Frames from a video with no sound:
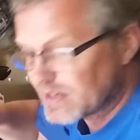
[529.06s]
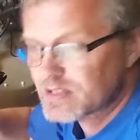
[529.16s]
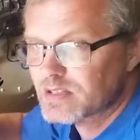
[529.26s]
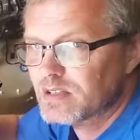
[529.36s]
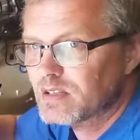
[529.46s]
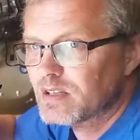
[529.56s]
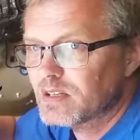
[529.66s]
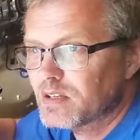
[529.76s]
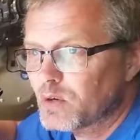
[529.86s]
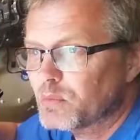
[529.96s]
lights in
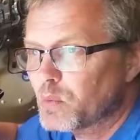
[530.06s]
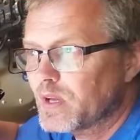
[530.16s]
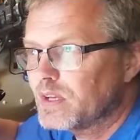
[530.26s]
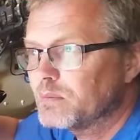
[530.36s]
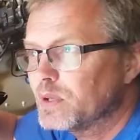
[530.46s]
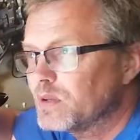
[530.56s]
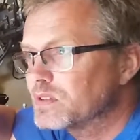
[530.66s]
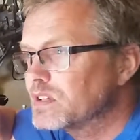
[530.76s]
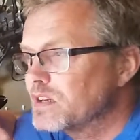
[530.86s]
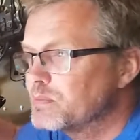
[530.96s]
a normal way
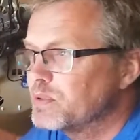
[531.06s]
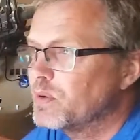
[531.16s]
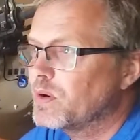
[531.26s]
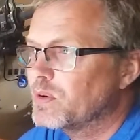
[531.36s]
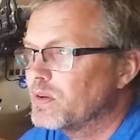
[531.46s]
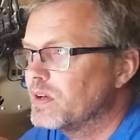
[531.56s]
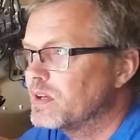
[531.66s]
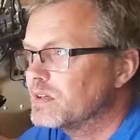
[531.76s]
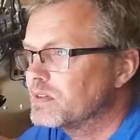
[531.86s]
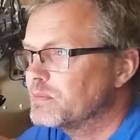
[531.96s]
because I pulled out
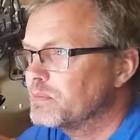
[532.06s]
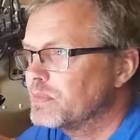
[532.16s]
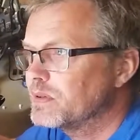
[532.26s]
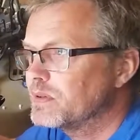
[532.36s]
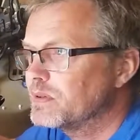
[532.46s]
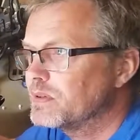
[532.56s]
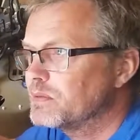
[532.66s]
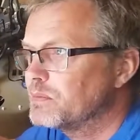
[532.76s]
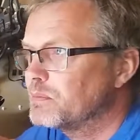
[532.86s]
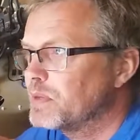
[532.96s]

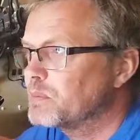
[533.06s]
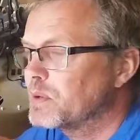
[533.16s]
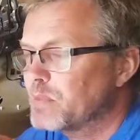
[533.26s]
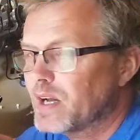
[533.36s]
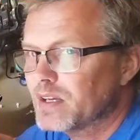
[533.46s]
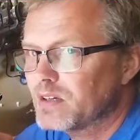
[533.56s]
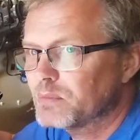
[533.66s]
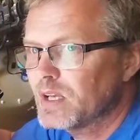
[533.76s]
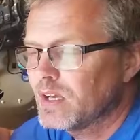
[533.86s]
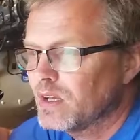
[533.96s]
built my bike
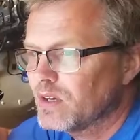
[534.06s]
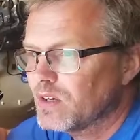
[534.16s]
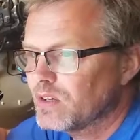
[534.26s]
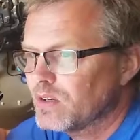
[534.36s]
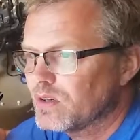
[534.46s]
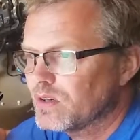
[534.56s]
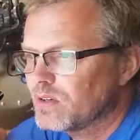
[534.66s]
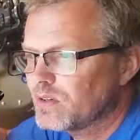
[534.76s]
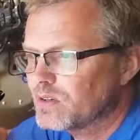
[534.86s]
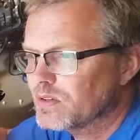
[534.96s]
on
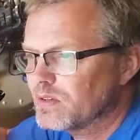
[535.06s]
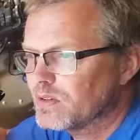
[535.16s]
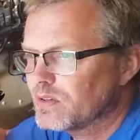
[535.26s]
on.